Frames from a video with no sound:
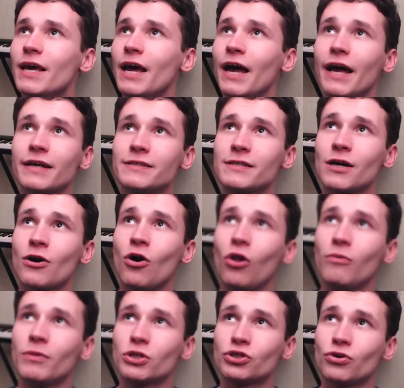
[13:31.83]
as a
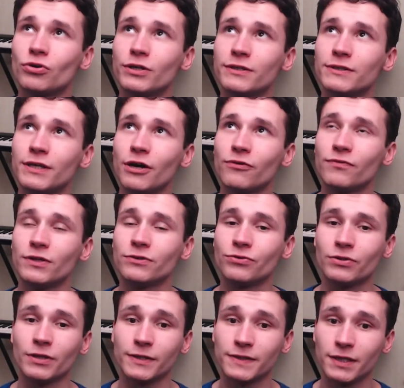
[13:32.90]
whole majority of
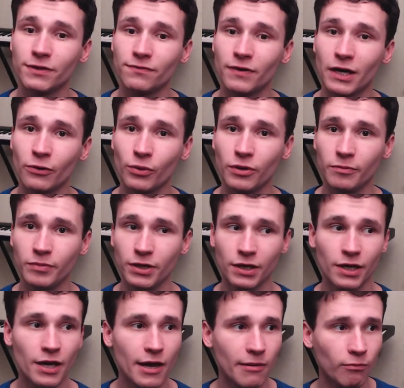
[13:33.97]
internet. If I will be
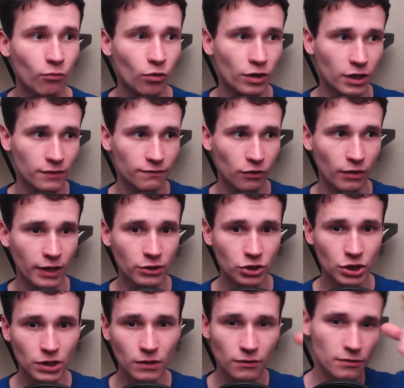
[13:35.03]
more
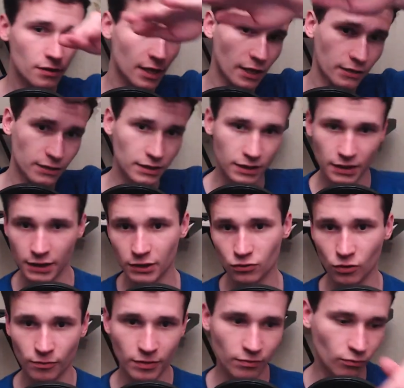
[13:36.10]
influential, then it
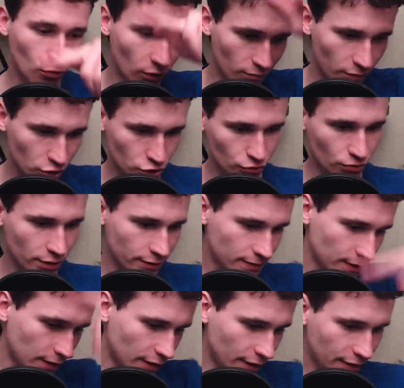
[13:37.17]
will be more
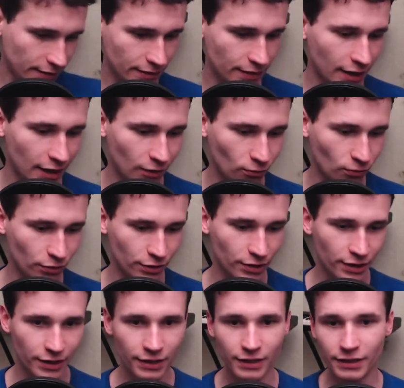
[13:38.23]
majority in our
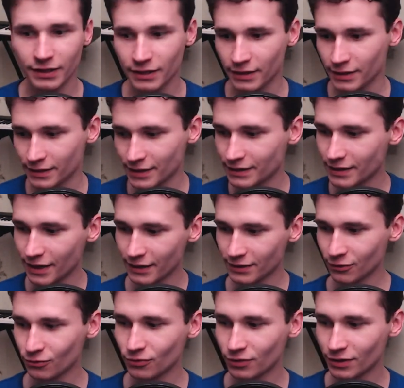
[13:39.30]

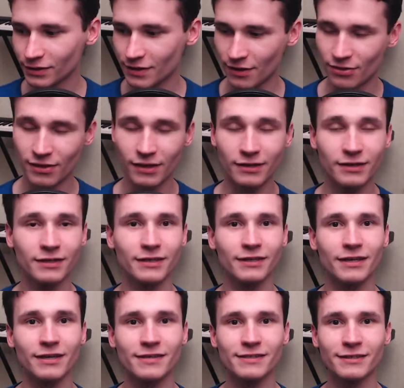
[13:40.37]
society or something.
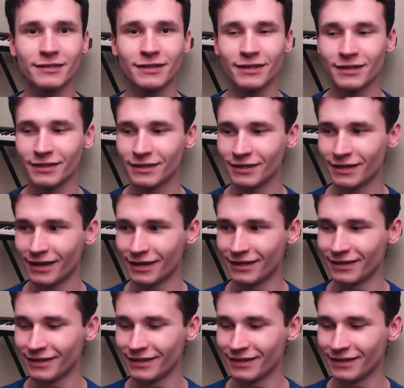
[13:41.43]
Yes. I,